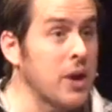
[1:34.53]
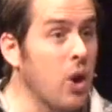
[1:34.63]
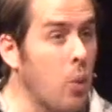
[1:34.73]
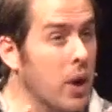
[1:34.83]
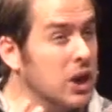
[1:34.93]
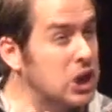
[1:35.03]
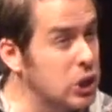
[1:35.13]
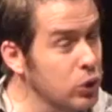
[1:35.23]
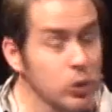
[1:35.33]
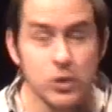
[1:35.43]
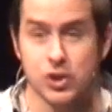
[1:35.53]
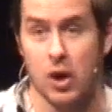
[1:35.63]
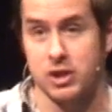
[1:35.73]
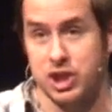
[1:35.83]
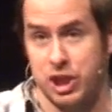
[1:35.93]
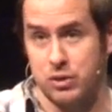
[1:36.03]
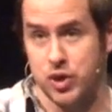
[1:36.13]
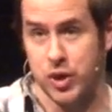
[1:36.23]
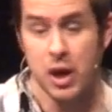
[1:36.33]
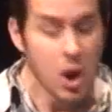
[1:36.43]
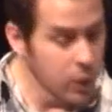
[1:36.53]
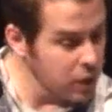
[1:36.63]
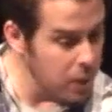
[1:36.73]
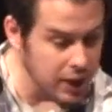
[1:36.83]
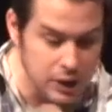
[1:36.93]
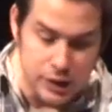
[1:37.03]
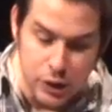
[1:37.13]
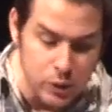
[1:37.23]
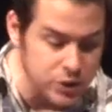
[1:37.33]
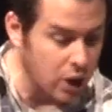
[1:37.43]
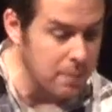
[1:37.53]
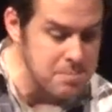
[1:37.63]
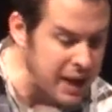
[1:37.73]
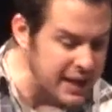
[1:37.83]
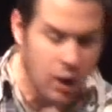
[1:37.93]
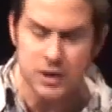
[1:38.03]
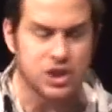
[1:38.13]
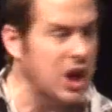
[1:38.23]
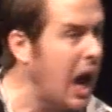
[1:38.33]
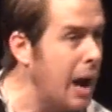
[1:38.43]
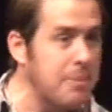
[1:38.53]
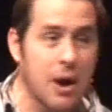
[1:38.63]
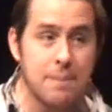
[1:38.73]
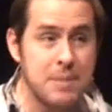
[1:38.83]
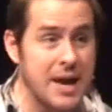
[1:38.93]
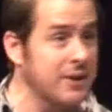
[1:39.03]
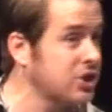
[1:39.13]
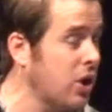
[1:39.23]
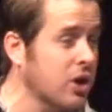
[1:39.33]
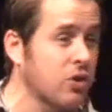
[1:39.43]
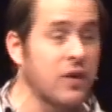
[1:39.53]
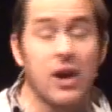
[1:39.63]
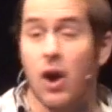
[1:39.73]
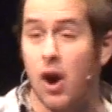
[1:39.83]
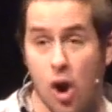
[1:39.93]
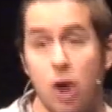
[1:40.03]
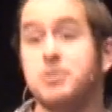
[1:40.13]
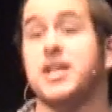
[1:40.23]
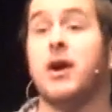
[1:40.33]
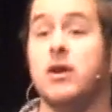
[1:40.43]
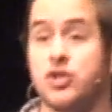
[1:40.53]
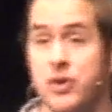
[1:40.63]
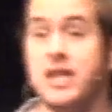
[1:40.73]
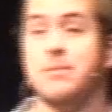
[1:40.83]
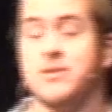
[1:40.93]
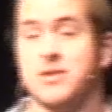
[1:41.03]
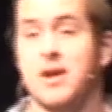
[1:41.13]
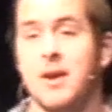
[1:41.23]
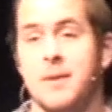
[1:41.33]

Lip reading: We don't want to lose our children. We don't want to lose our money, our job, our marriage, our career, our hopes, and our dreams.